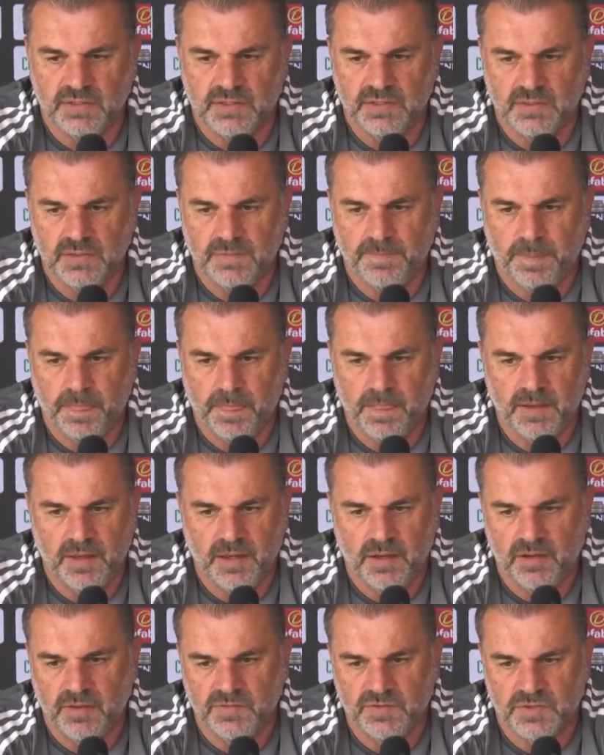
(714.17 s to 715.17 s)
And
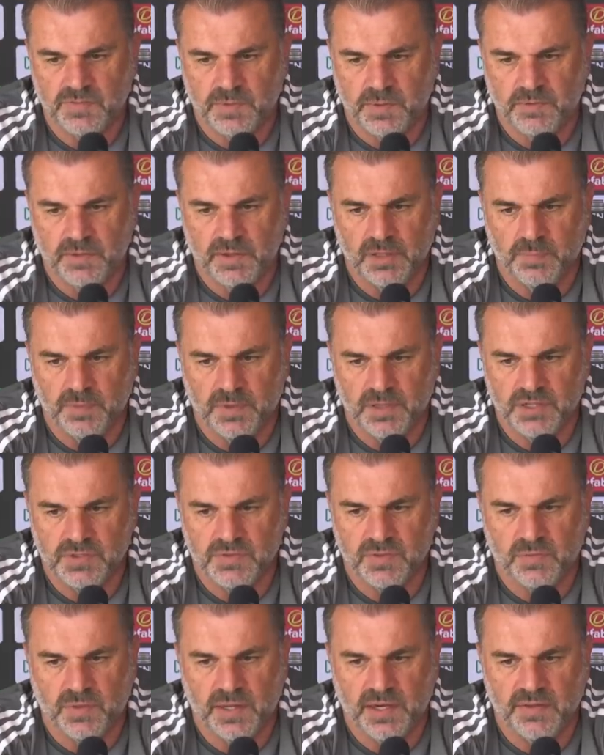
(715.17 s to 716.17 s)
you know, I've just been really
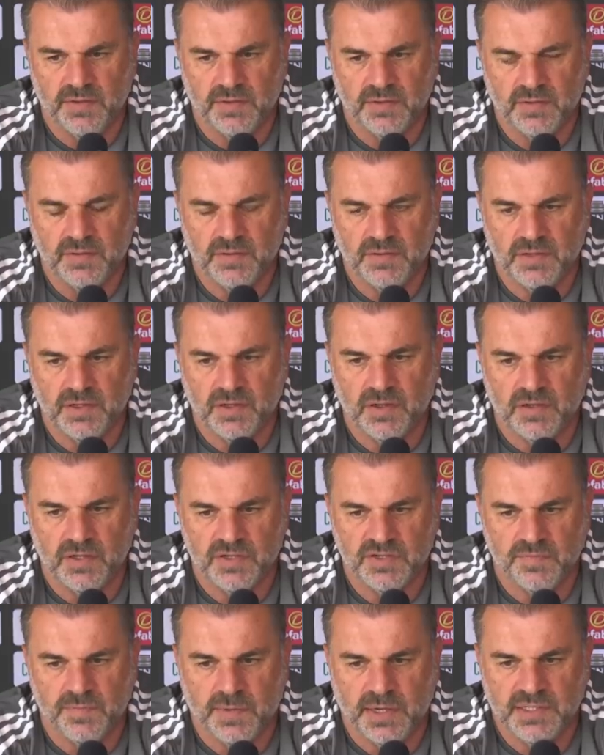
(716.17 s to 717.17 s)
pleased the way that the
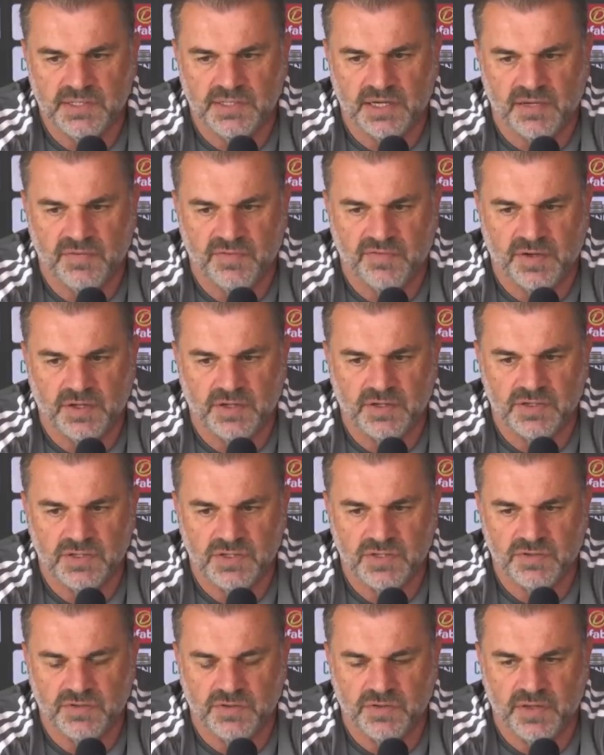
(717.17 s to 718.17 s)
guys have maintained
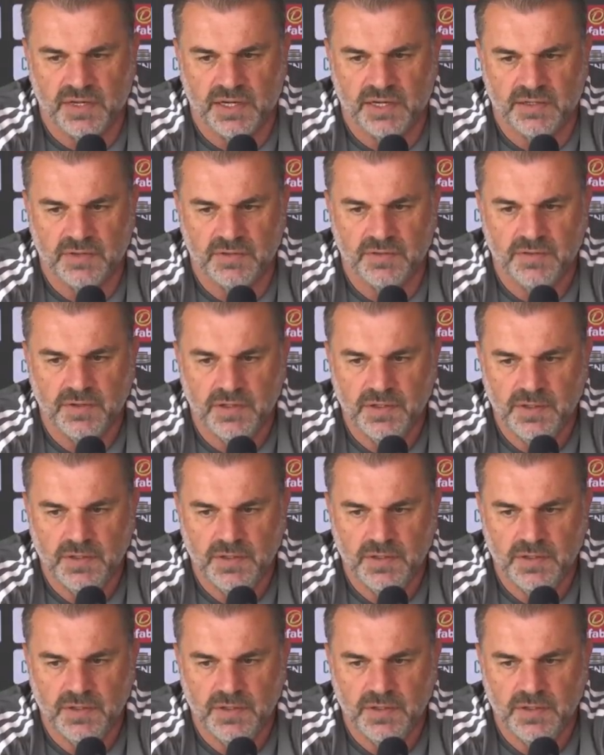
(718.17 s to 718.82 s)
focus through that. And